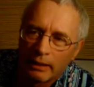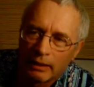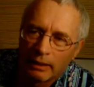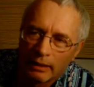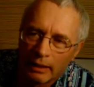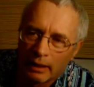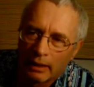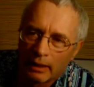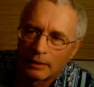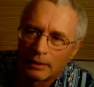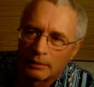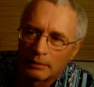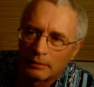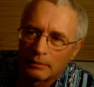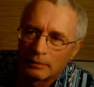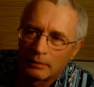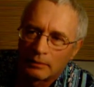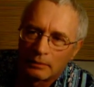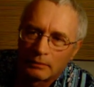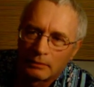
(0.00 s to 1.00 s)

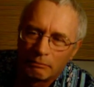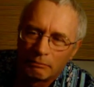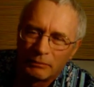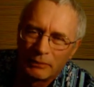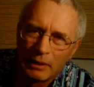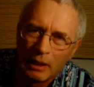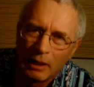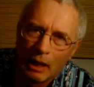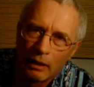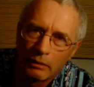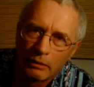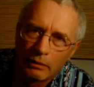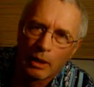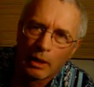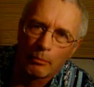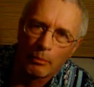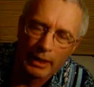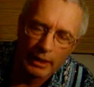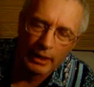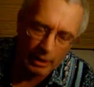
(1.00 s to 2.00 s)
It's
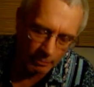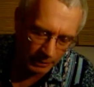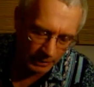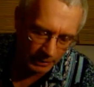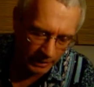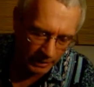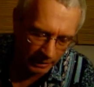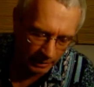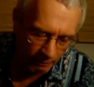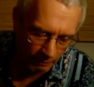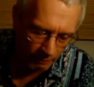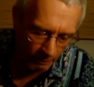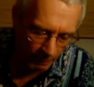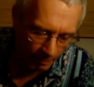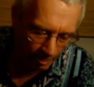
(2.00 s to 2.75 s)
not my cup of tea.